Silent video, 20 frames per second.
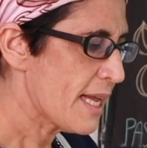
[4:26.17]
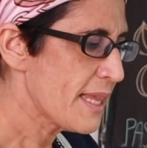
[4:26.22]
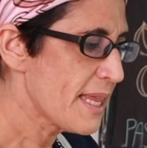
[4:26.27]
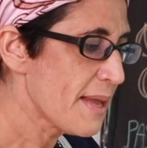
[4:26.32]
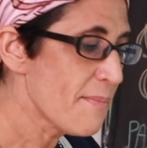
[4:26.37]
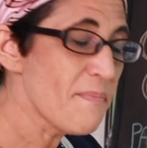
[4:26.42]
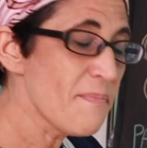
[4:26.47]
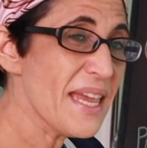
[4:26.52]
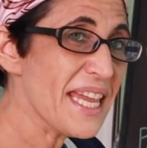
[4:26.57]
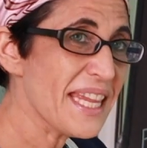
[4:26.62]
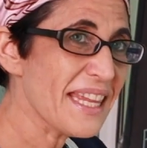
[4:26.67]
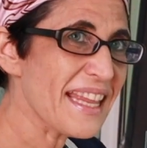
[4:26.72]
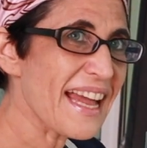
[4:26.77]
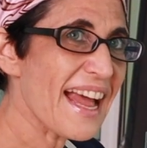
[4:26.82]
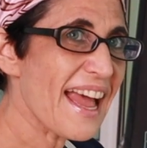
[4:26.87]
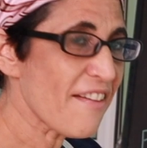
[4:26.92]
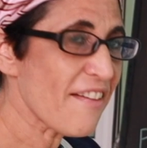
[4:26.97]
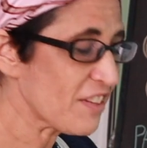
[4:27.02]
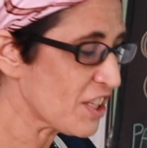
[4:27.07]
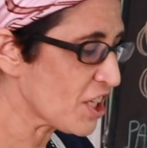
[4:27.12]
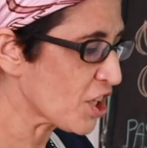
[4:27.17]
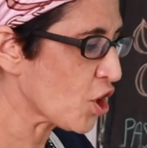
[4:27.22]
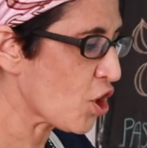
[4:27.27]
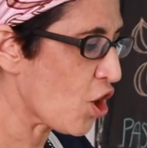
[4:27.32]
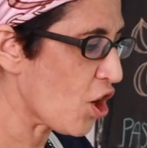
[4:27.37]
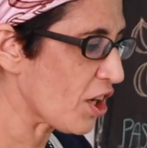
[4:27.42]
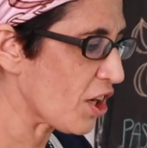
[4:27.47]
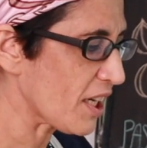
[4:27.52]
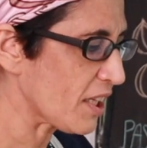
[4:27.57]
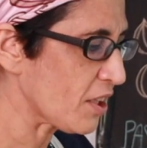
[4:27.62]
The meat have the
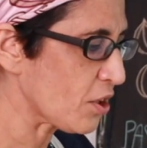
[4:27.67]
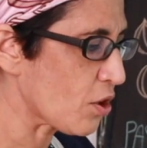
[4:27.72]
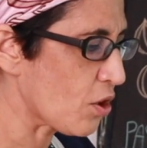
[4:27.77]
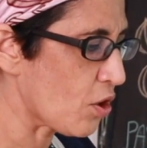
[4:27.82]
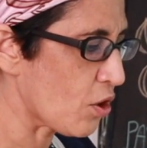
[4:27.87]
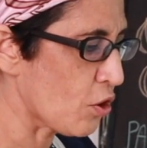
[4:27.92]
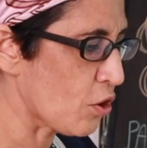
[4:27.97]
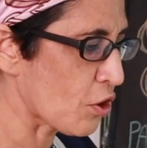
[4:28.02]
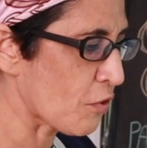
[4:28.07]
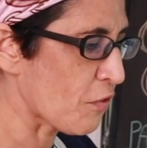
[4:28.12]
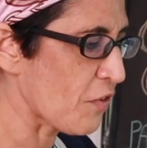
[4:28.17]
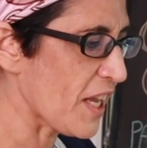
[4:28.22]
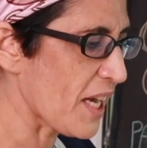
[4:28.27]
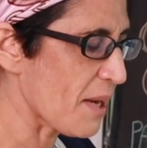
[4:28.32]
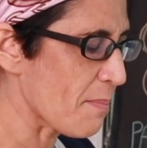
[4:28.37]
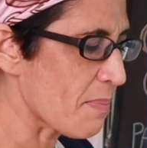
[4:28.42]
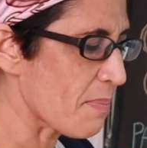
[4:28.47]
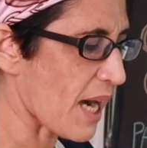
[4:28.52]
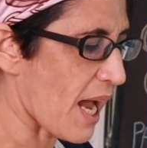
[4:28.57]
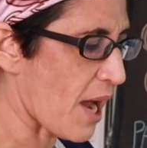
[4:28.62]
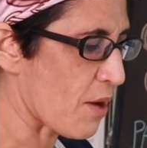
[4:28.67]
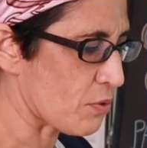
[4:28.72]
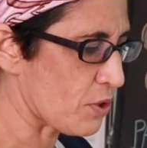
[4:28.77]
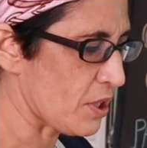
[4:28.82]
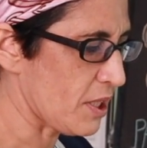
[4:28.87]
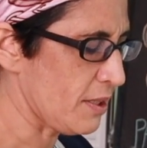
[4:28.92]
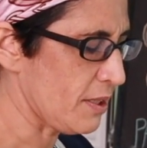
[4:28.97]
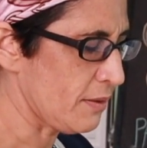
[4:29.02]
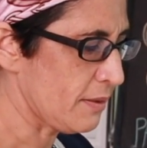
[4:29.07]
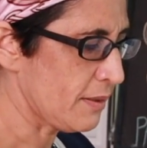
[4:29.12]
correct color, very brown.
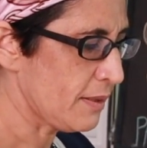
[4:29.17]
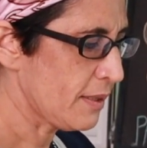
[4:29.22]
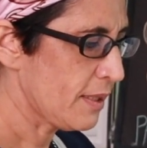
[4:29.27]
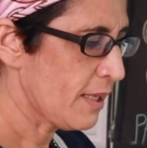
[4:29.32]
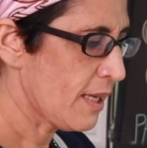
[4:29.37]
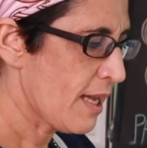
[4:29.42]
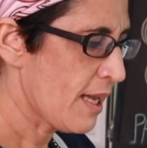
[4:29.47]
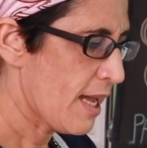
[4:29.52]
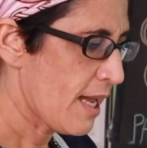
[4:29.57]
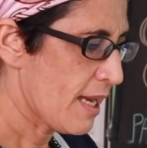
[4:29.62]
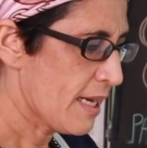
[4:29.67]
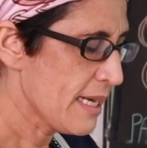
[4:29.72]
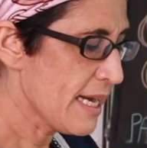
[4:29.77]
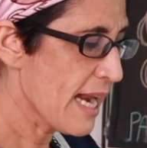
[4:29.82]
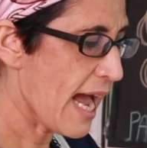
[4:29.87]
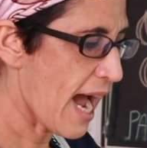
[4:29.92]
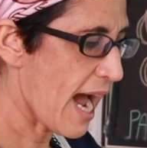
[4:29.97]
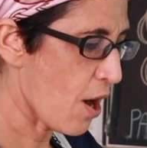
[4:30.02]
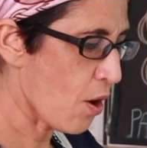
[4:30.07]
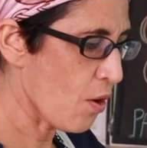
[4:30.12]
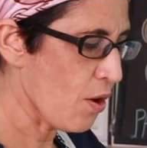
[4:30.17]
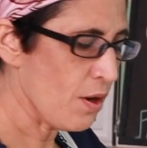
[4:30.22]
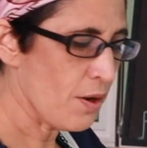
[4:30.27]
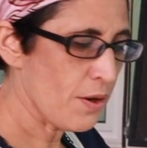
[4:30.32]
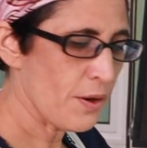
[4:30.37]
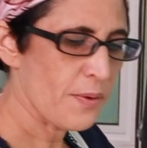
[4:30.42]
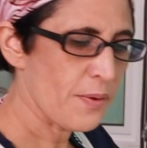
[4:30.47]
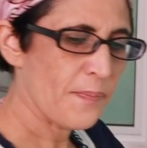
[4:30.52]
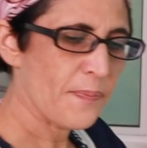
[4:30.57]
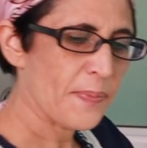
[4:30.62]
Now
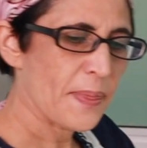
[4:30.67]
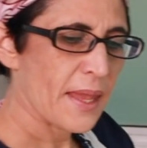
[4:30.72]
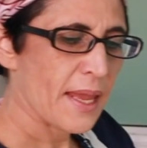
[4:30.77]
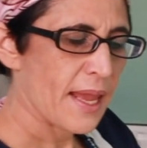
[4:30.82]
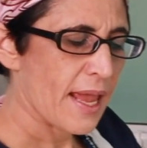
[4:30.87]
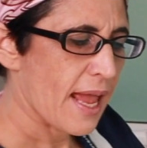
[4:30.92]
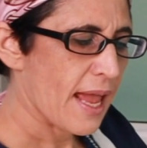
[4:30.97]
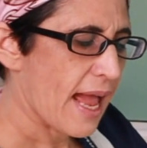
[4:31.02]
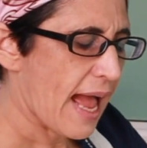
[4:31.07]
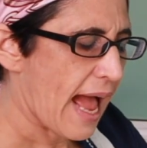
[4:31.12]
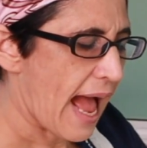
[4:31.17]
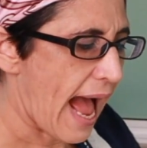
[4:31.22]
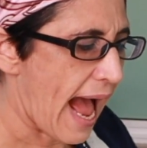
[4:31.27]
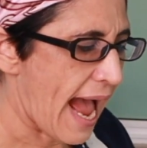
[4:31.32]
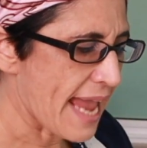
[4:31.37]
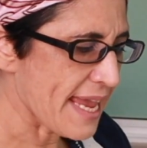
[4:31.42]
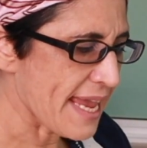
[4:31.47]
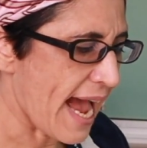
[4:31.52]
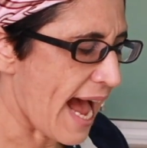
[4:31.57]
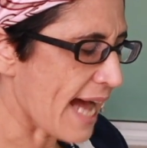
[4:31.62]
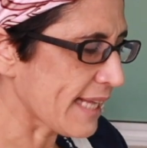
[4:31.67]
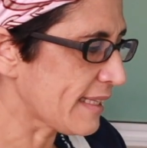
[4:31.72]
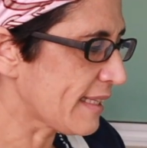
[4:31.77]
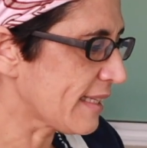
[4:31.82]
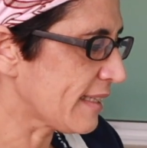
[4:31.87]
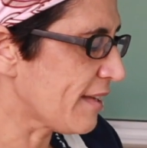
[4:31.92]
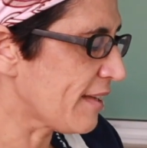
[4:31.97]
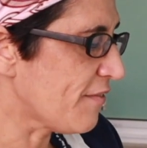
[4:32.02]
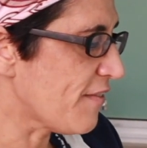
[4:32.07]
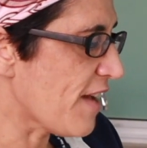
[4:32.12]
I add the